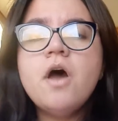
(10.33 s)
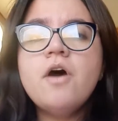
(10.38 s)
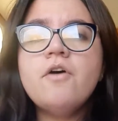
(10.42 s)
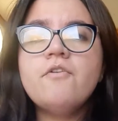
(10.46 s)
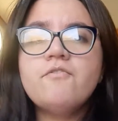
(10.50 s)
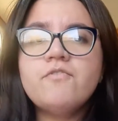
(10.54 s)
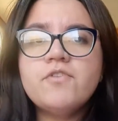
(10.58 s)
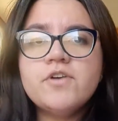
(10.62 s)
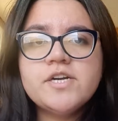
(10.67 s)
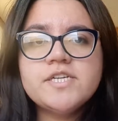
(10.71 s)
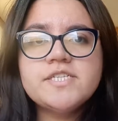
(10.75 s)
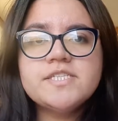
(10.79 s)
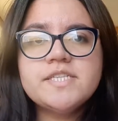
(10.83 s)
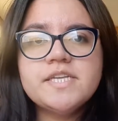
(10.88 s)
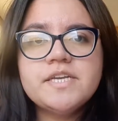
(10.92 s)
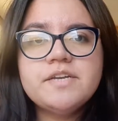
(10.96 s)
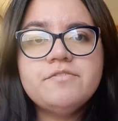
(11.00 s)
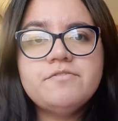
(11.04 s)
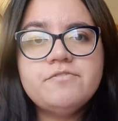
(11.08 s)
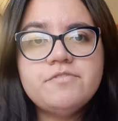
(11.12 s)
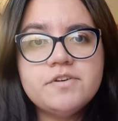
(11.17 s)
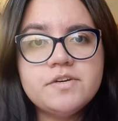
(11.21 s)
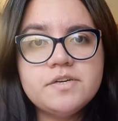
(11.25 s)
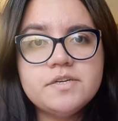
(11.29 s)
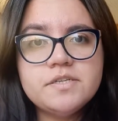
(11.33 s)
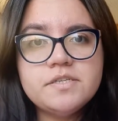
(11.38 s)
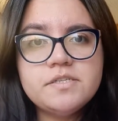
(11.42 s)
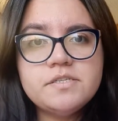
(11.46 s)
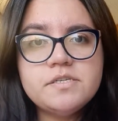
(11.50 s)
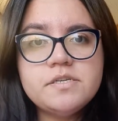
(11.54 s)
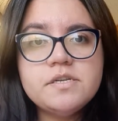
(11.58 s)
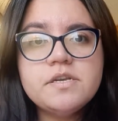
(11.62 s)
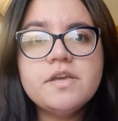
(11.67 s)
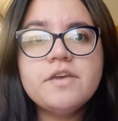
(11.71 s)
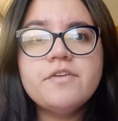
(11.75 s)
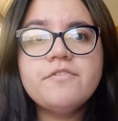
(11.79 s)
First thing
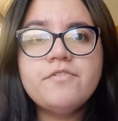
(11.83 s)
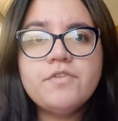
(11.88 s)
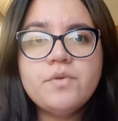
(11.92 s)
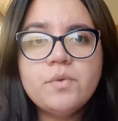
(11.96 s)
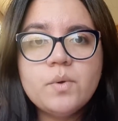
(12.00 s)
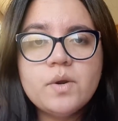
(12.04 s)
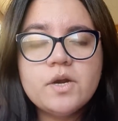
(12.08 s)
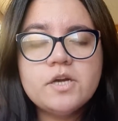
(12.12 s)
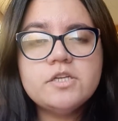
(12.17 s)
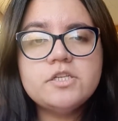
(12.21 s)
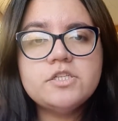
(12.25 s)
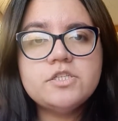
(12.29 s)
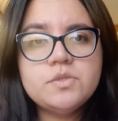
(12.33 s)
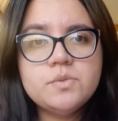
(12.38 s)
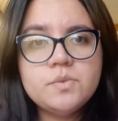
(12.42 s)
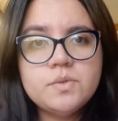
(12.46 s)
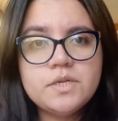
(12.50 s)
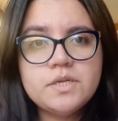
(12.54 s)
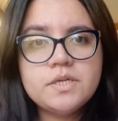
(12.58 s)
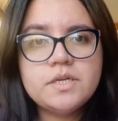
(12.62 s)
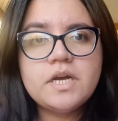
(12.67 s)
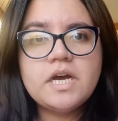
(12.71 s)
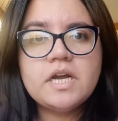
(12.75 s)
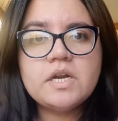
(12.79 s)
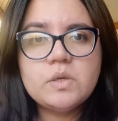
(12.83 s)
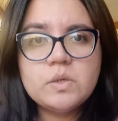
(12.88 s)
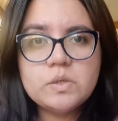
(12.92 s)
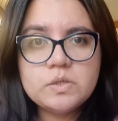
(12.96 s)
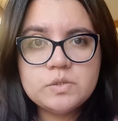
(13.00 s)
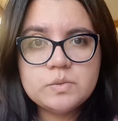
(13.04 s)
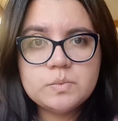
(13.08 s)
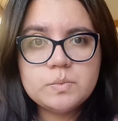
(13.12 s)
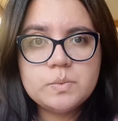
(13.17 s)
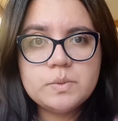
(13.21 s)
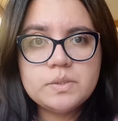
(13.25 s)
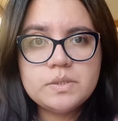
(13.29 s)
first, if you are a student at
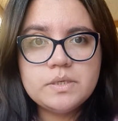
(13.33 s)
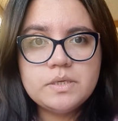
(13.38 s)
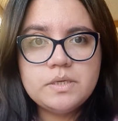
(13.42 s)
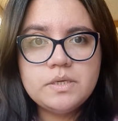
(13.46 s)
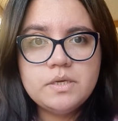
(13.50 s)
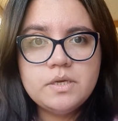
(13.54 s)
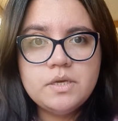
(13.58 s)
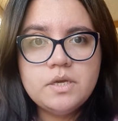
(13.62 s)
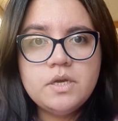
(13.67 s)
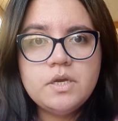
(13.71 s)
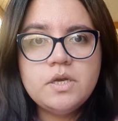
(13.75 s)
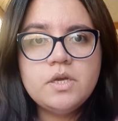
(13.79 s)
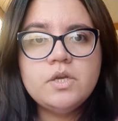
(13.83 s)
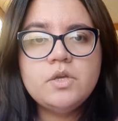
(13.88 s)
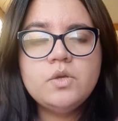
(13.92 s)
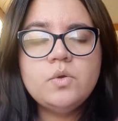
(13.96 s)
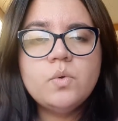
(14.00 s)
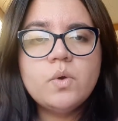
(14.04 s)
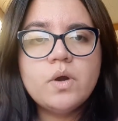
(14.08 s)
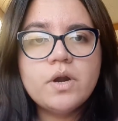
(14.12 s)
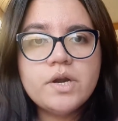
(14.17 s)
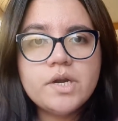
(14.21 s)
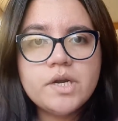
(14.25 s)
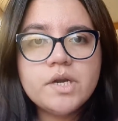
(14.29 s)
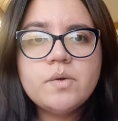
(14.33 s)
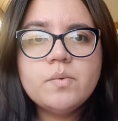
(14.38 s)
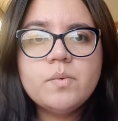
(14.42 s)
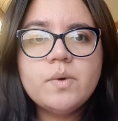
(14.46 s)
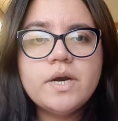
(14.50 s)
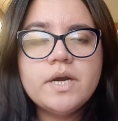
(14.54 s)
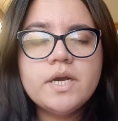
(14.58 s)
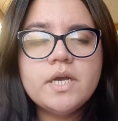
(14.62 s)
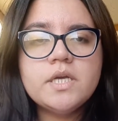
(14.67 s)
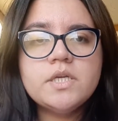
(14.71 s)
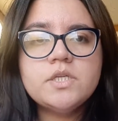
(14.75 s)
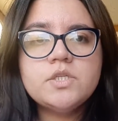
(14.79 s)
Oxford, you are
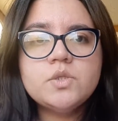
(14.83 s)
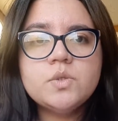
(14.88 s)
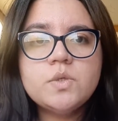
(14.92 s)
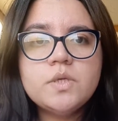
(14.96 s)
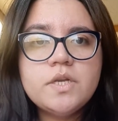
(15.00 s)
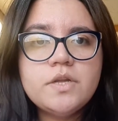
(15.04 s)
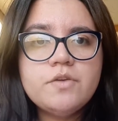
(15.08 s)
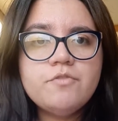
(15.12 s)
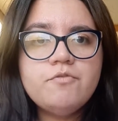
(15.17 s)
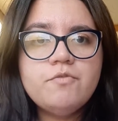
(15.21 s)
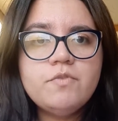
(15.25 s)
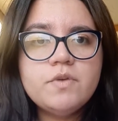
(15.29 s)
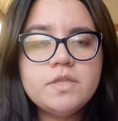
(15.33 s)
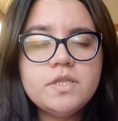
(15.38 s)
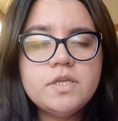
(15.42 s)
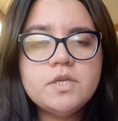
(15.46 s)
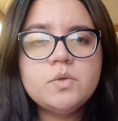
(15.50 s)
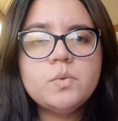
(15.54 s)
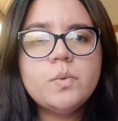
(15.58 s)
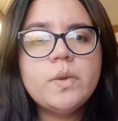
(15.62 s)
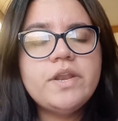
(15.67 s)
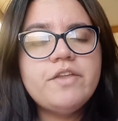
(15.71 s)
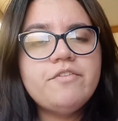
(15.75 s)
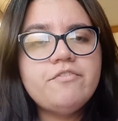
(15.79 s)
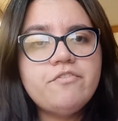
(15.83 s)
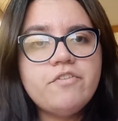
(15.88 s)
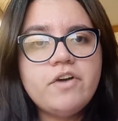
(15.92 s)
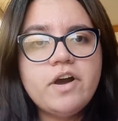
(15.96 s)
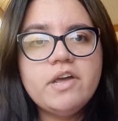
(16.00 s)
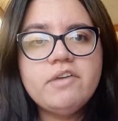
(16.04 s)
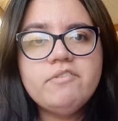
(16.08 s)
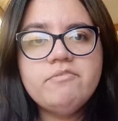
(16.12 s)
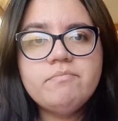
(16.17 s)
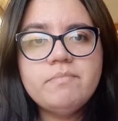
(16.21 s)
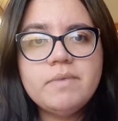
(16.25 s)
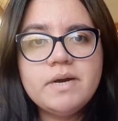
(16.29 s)
required to live within
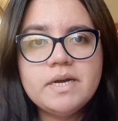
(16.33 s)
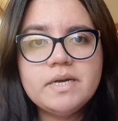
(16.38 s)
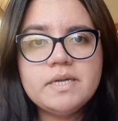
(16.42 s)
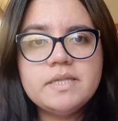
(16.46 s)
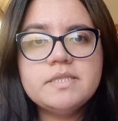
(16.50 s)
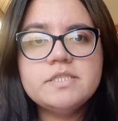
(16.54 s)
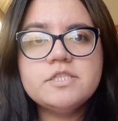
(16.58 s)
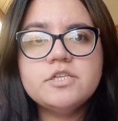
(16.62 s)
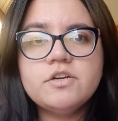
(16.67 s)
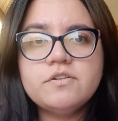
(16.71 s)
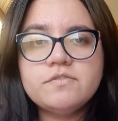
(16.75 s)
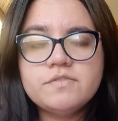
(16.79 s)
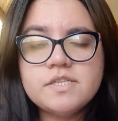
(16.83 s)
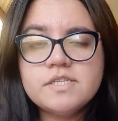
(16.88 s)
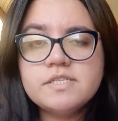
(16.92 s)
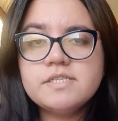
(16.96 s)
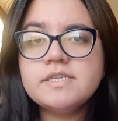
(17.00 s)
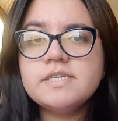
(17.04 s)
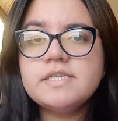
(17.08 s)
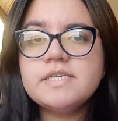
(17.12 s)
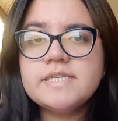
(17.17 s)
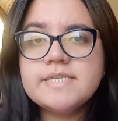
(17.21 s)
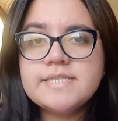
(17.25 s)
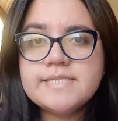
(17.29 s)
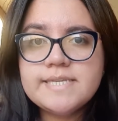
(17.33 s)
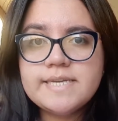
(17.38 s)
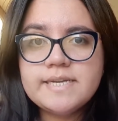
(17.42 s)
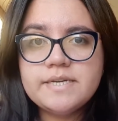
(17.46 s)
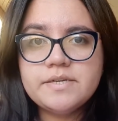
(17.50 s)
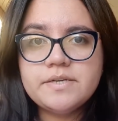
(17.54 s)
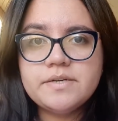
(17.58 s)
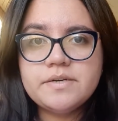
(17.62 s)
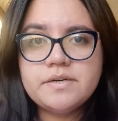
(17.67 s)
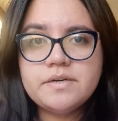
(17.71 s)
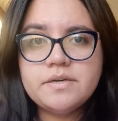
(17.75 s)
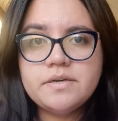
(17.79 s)
25 miles of the city
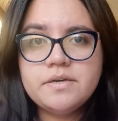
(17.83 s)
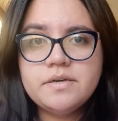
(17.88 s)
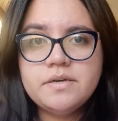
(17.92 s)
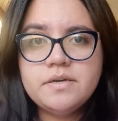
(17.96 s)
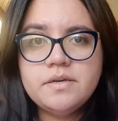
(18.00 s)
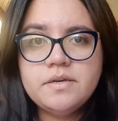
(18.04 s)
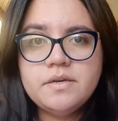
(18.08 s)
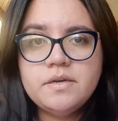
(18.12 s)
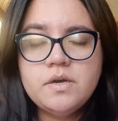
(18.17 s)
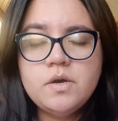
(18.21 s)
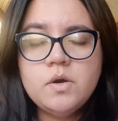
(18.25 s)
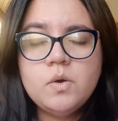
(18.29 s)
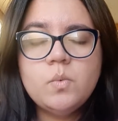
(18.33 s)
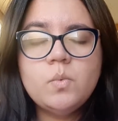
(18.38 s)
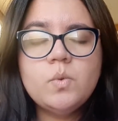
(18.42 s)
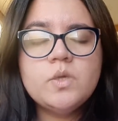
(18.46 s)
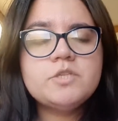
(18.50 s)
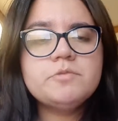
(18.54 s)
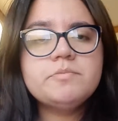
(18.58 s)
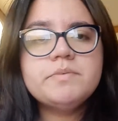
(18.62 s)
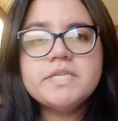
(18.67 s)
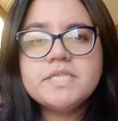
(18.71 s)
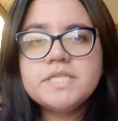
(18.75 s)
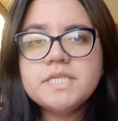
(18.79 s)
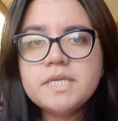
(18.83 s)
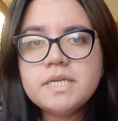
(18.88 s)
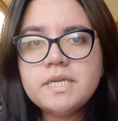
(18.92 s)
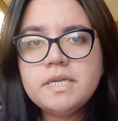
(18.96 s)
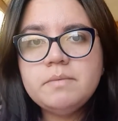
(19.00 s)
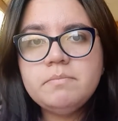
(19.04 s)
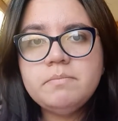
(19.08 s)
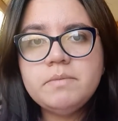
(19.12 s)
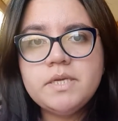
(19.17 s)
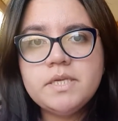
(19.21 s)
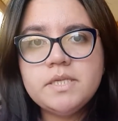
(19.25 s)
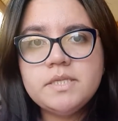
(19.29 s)
centre, which basically
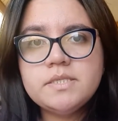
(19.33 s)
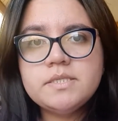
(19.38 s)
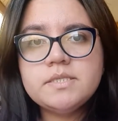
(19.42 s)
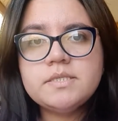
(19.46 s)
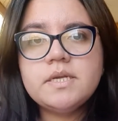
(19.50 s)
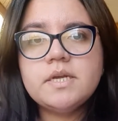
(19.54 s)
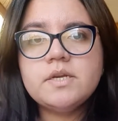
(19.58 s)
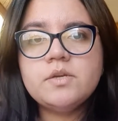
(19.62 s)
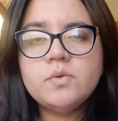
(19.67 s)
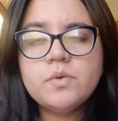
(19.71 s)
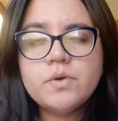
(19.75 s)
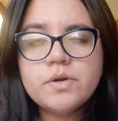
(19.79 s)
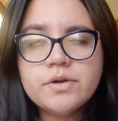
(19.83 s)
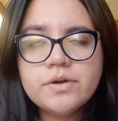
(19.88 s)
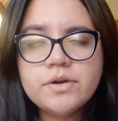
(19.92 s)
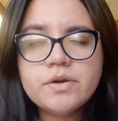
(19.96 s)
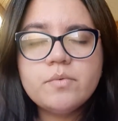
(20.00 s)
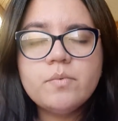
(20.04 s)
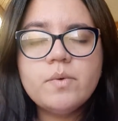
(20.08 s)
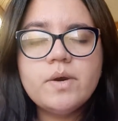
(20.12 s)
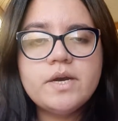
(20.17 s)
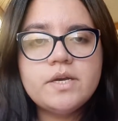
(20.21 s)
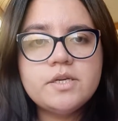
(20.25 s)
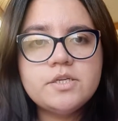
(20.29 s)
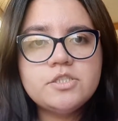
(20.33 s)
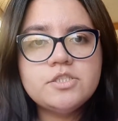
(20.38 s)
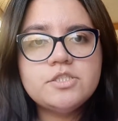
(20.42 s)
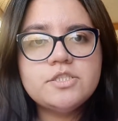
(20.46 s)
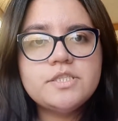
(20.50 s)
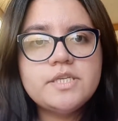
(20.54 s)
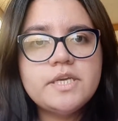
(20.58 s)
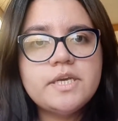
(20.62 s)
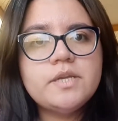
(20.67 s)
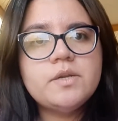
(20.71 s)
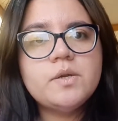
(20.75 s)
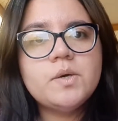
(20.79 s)
means that you are required to
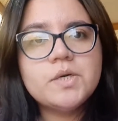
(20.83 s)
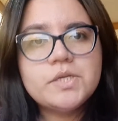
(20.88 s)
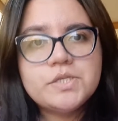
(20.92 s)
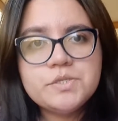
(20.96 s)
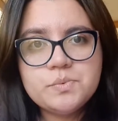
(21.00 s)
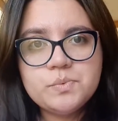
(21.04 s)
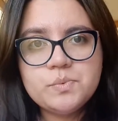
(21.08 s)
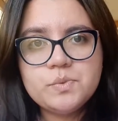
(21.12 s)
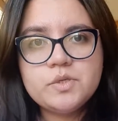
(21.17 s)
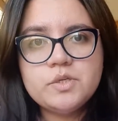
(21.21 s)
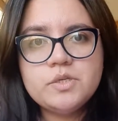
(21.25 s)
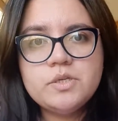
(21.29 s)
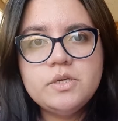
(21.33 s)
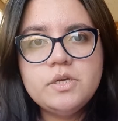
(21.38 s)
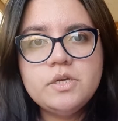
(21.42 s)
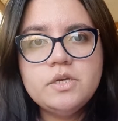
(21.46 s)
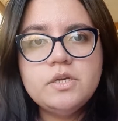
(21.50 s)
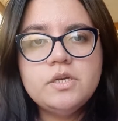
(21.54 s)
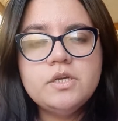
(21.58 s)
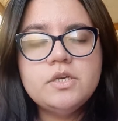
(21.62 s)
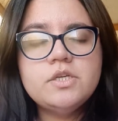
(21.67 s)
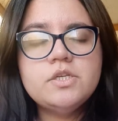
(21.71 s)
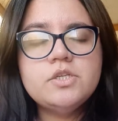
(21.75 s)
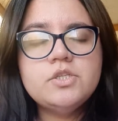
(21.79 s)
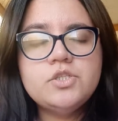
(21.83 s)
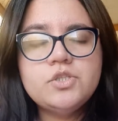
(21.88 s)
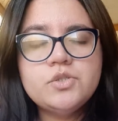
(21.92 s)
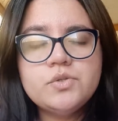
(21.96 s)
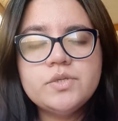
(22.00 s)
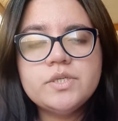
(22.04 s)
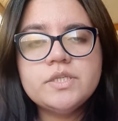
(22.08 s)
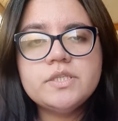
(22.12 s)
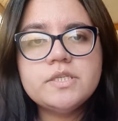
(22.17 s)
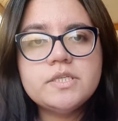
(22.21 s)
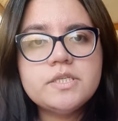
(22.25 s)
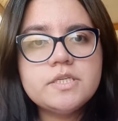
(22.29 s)
stay in Oxford
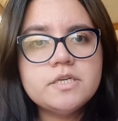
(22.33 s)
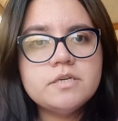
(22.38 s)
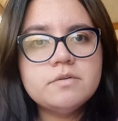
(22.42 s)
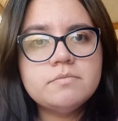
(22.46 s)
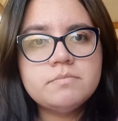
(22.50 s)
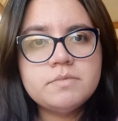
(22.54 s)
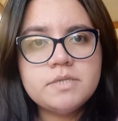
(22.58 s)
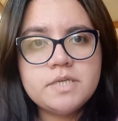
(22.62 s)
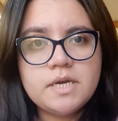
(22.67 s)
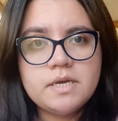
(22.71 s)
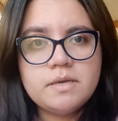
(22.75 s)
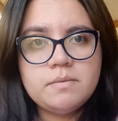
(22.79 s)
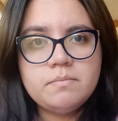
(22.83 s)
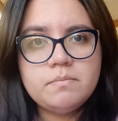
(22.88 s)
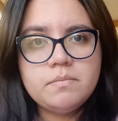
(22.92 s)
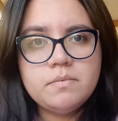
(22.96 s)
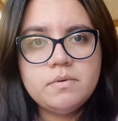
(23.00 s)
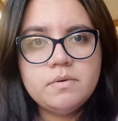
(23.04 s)
during the term time.